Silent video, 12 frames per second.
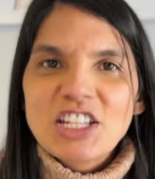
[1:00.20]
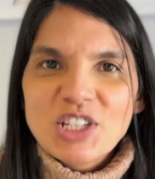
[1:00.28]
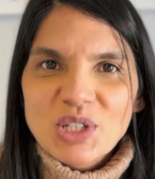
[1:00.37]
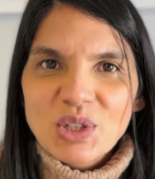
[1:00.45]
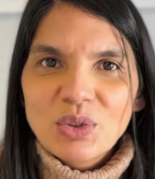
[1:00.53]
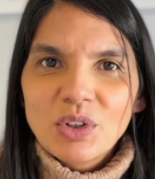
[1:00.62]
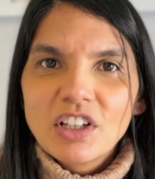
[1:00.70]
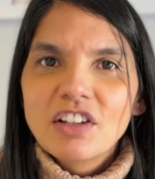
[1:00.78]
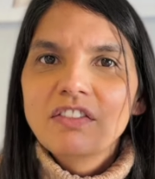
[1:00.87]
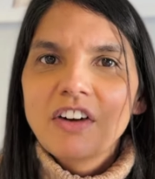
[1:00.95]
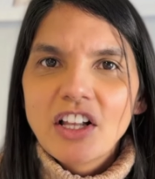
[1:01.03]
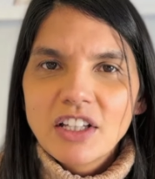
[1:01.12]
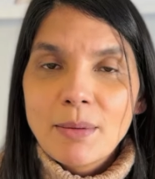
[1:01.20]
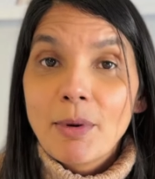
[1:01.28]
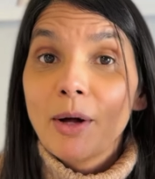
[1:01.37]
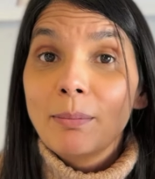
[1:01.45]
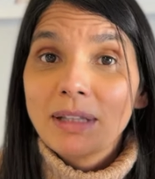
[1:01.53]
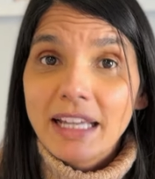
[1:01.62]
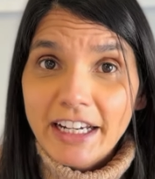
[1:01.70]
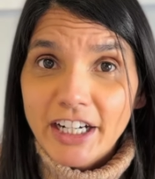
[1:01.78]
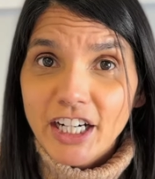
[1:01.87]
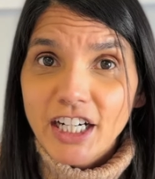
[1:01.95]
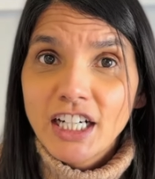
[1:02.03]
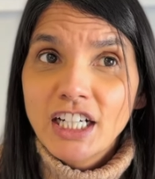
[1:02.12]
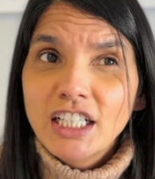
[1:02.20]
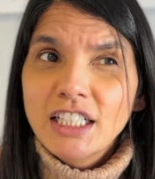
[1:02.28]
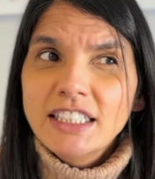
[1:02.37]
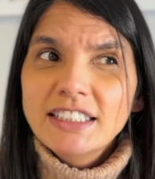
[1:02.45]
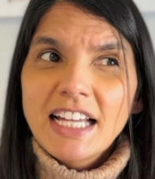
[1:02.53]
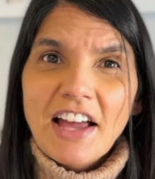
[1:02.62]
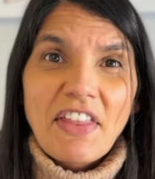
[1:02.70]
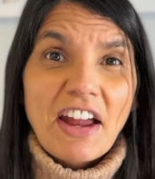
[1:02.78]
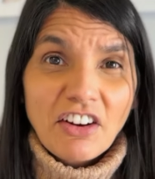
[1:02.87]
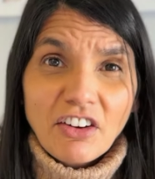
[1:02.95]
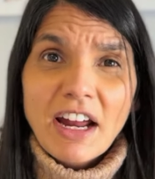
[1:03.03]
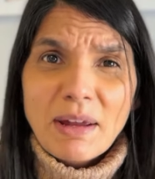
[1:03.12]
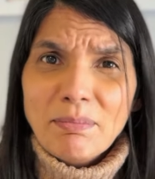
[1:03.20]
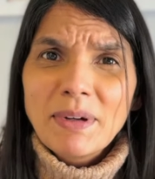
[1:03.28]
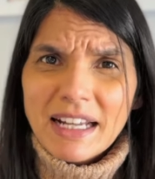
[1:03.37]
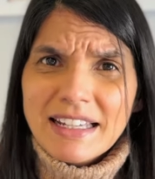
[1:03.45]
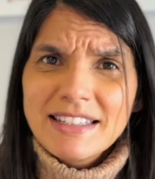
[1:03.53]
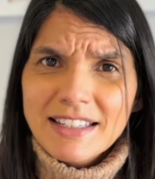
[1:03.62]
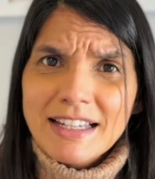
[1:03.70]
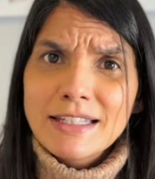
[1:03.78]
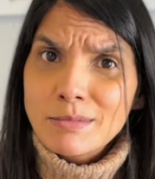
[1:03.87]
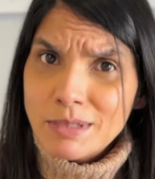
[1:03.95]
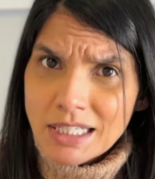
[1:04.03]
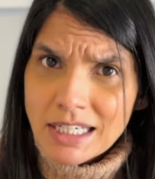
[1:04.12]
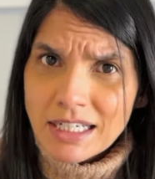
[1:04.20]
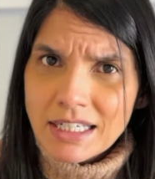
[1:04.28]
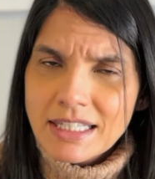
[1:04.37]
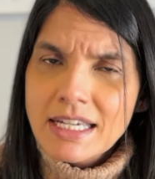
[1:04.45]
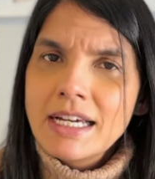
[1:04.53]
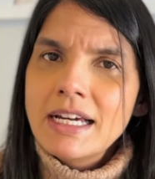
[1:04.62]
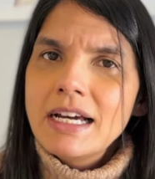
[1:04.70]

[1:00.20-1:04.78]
school volleyball player, not that great, but I still had some skills.